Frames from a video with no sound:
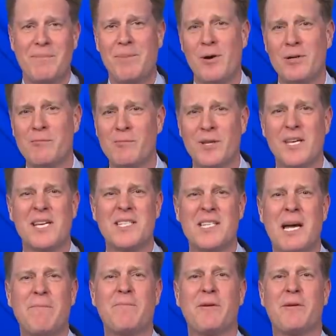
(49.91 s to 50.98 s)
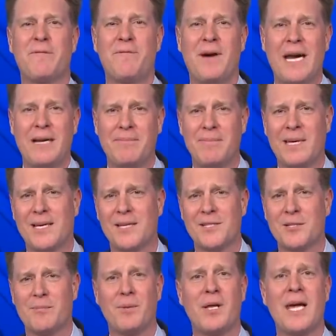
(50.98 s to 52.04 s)
opponent really isn't up for the fight because
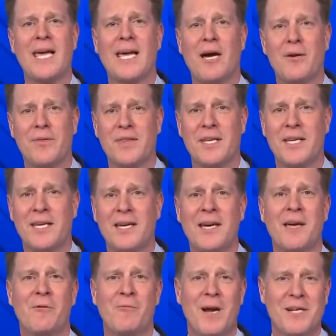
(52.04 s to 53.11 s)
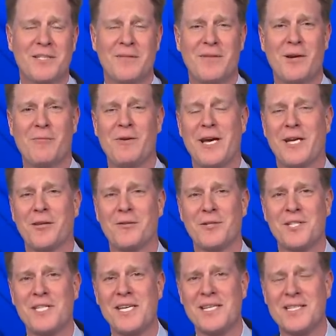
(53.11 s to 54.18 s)
they're playing out the rest of their regular
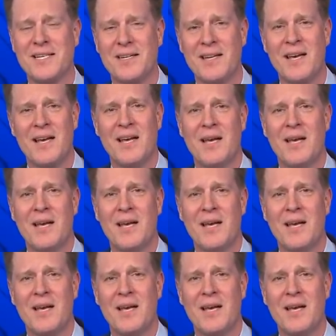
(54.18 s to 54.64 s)
season.